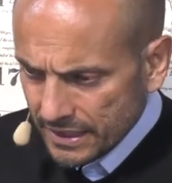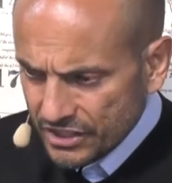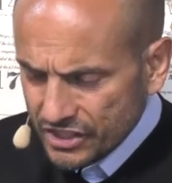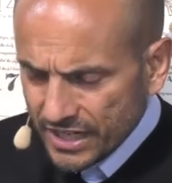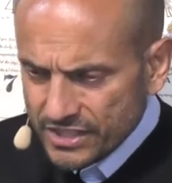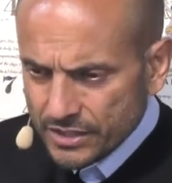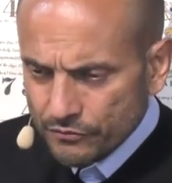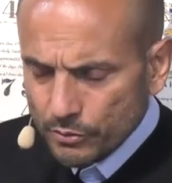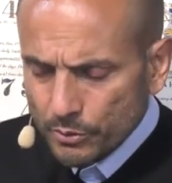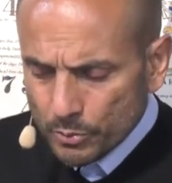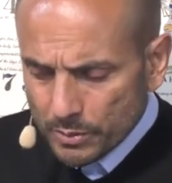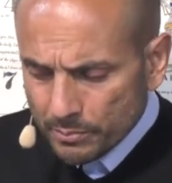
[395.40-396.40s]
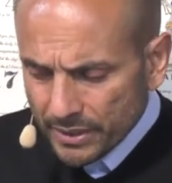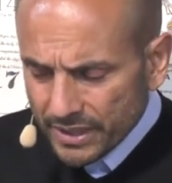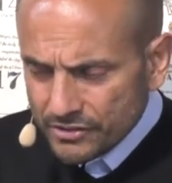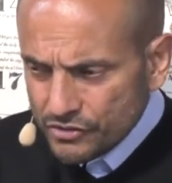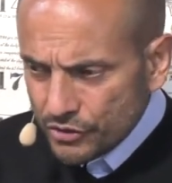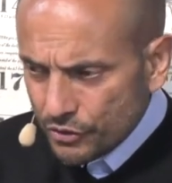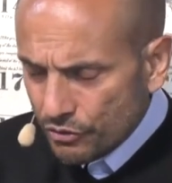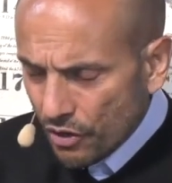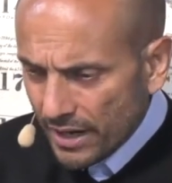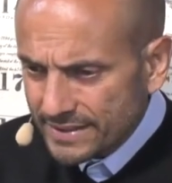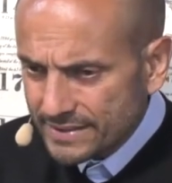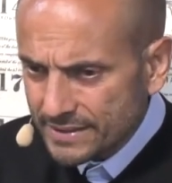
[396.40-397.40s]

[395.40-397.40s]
He changed it from human beings to Christ.